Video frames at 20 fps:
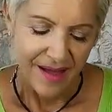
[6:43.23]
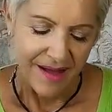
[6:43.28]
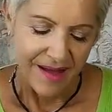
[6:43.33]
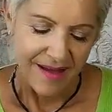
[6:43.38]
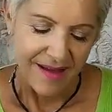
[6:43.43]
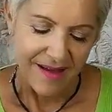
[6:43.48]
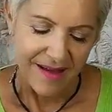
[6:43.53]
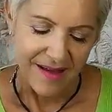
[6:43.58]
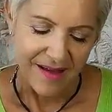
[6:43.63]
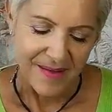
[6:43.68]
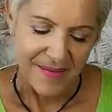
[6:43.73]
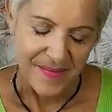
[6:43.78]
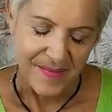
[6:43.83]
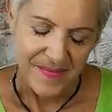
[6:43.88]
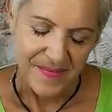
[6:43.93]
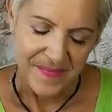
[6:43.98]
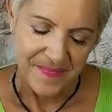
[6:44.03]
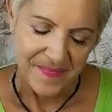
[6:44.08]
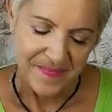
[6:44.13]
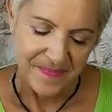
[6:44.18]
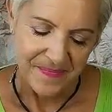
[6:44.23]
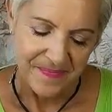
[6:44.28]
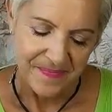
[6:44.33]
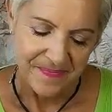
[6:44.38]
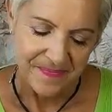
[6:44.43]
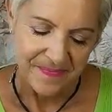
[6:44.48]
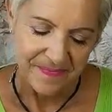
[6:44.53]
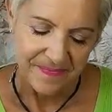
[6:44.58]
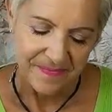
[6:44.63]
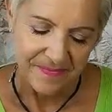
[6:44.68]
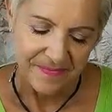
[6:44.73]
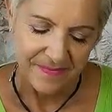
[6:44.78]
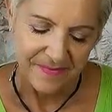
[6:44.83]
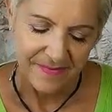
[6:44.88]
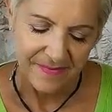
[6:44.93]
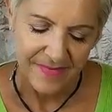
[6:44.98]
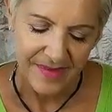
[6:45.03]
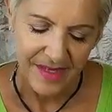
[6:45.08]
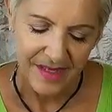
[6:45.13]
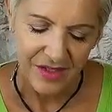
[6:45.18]

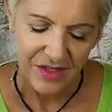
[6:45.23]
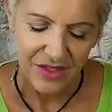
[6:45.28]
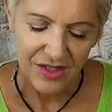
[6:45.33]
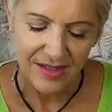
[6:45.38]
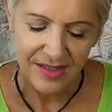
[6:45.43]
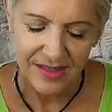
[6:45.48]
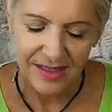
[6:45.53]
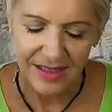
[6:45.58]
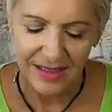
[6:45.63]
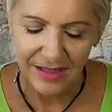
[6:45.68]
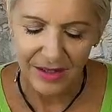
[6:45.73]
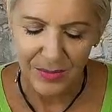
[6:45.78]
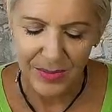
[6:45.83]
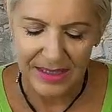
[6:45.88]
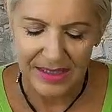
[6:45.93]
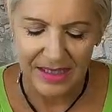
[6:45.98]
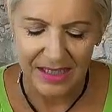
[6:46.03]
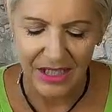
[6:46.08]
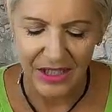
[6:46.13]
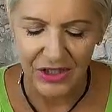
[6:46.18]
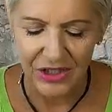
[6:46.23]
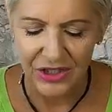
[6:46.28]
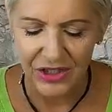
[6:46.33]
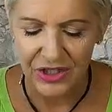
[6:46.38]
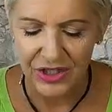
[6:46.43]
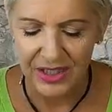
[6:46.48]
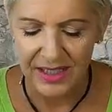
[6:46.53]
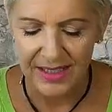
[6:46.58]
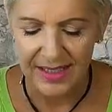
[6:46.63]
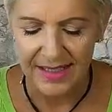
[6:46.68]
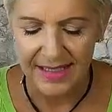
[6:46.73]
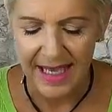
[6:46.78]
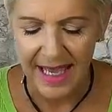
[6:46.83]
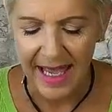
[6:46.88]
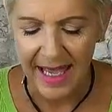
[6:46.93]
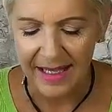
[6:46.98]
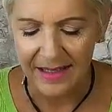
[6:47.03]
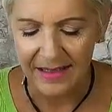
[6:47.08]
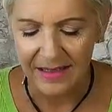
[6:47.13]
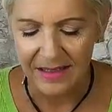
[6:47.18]
She's a little bit tinged in
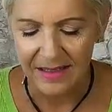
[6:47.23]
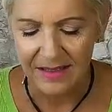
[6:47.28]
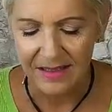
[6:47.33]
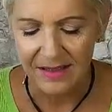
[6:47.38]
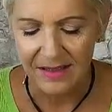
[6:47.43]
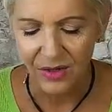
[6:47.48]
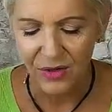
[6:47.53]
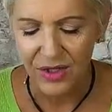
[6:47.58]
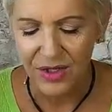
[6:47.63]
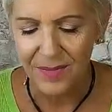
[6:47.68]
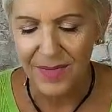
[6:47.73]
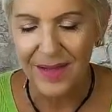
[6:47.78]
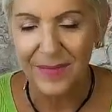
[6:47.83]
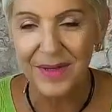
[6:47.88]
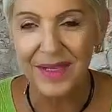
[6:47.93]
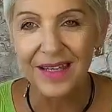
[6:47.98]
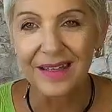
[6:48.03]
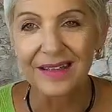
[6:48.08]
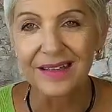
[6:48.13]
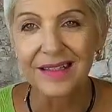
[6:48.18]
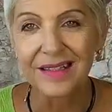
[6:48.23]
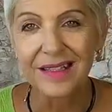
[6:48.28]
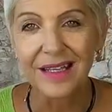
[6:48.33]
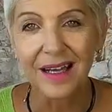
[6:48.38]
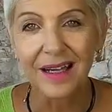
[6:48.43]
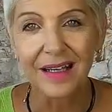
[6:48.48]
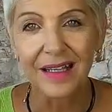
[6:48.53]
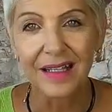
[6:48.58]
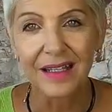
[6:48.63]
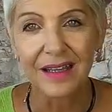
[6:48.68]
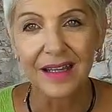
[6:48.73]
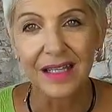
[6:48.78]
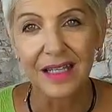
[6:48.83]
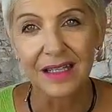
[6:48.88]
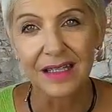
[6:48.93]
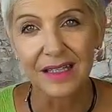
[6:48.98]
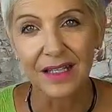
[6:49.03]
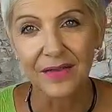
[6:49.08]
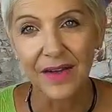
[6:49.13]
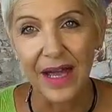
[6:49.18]
sadness, so you may be getting stuck in
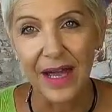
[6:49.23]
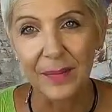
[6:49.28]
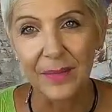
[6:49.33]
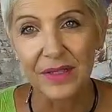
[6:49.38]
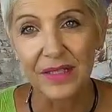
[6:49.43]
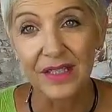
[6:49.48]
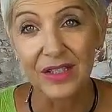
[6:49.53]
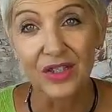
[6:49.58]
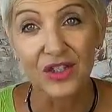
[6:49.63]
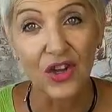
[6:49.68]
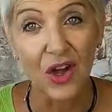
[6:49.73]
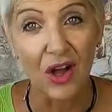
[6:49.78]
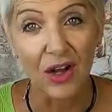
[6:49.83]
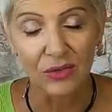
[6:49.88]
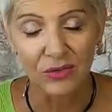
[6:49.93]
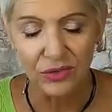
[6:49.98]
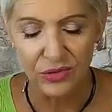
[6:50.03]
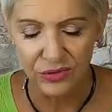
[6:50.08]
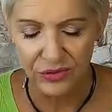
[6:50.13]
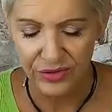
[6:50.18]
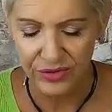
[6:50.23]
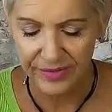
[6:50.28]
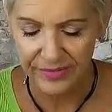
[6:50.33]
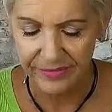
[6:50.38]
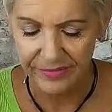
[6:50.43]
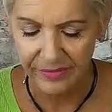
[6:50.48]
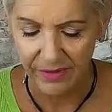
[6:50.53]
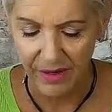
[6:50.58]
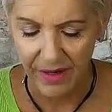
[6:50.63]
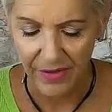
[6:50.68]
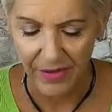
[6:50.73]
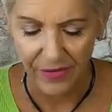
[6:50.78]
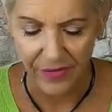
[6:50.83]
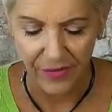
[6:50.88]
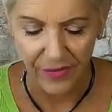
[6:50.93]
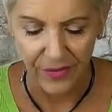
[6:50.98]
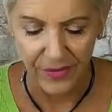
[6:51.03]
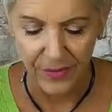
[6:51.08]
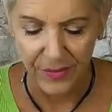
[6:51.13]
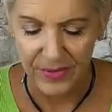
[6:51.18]
things that have happened in childhood right
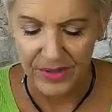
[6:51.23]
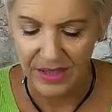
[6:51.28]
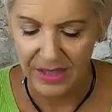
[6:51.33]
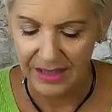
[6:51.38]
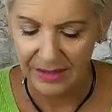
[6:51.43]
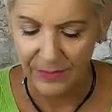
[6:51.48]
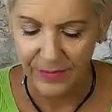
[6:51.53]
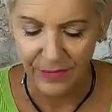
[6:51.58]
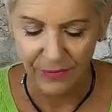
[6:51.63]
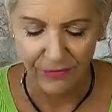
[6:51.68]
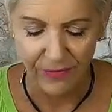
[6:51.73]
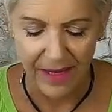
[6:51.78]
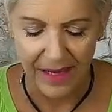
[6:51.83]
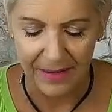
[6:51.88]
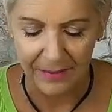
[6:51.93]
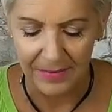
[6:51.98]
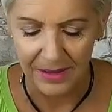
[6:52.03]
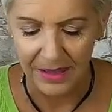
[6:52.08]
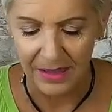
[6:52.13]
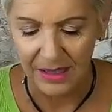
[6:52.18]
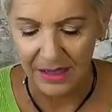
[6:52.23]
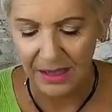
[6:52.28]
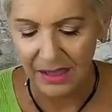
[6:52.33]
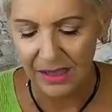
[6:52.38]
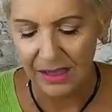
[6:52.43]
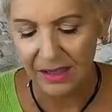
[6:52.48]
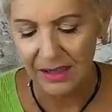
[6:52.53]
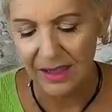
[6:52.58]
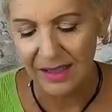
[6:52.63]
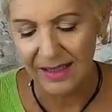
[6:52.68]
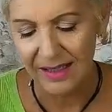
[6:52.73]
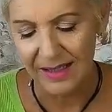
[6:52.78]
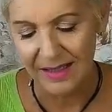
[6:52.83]
through, particularly with family.